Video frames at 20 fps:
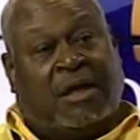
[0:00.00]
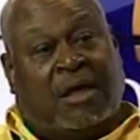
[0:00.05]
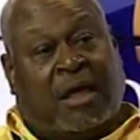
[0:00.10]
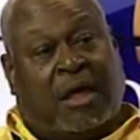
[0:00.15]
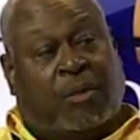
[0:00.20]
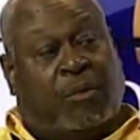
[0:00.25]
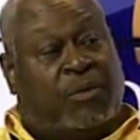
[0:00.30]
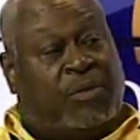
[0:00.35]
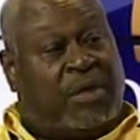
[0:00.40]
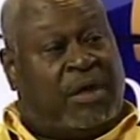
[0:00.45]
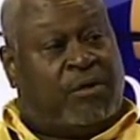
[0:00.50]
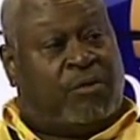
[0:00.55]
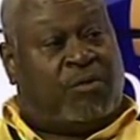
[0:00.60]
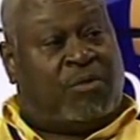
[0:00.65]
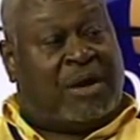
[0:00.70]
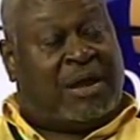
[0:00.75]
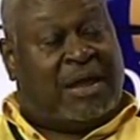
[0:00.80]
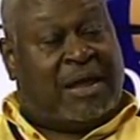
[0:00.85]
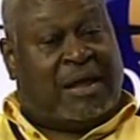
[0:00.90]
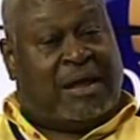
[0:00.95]
And with that
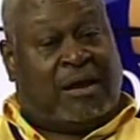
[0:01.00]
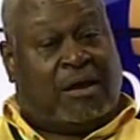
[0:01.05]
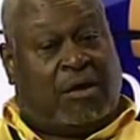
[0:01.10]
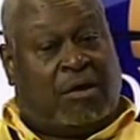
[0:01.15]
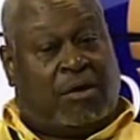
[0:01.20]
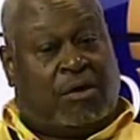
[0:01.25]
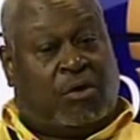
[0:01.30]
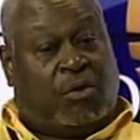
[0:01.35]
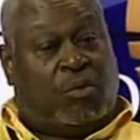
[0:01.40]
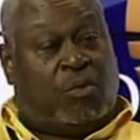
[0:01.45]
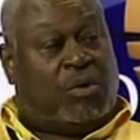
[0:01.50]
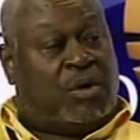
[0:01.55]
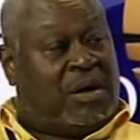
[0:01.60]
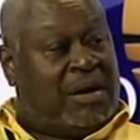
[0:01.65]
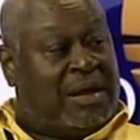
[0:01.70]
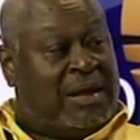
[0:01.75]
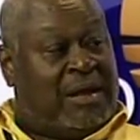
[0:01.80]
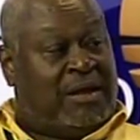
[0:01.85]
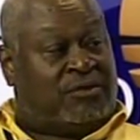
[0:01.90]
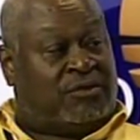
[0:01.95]
RAD, uh, no one
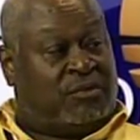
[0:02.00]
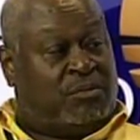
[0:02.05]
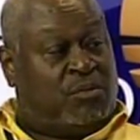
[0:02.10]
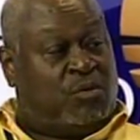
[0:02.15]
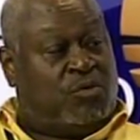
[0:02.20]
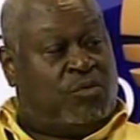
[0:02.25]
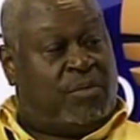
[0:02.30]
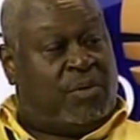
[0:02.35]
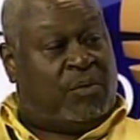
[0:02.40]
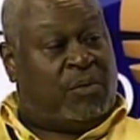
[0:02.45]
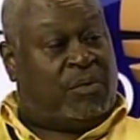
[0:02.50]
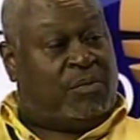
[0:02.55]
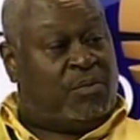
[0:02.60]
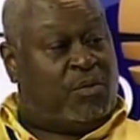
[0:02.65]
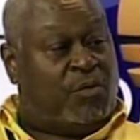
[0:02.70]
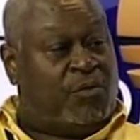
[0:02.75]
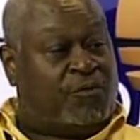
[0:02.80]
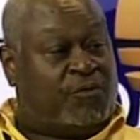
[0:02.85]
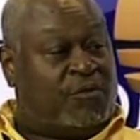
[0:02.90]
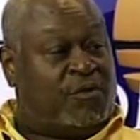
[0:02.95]
has to move, but we
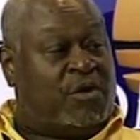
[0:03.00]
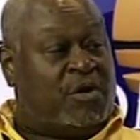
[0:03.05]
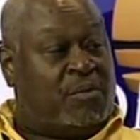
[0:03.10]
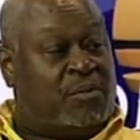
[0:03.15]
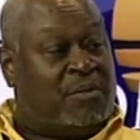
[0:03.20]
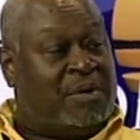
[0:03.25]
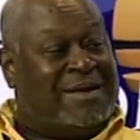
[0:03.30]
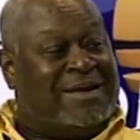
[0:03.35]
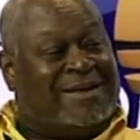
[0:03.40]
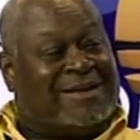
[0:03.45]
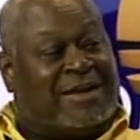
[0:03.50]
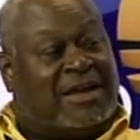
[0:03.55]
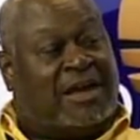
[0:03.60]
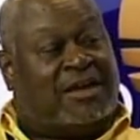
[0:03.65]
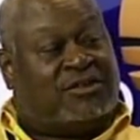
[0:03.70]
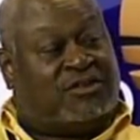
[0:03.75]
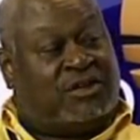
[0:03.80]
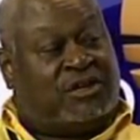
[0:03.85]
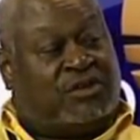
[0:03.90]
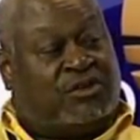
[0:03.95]
moved from
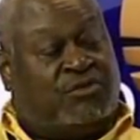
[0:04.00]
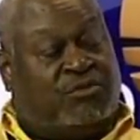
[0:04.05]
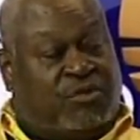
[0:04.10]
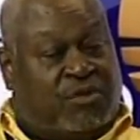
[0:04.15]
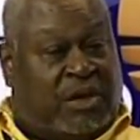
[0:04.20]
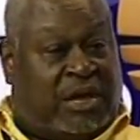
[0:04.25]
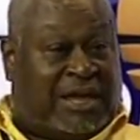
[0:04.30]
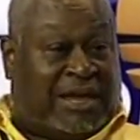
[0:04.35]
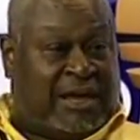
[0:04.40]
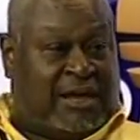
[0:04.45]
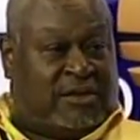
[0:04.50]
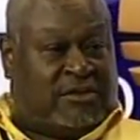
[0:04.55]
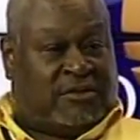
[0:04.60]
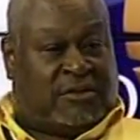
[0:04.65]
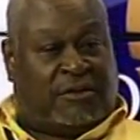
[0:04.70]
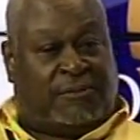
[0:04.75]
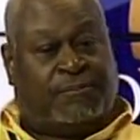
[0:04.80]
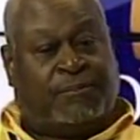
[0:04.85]
Cayce to Cayce.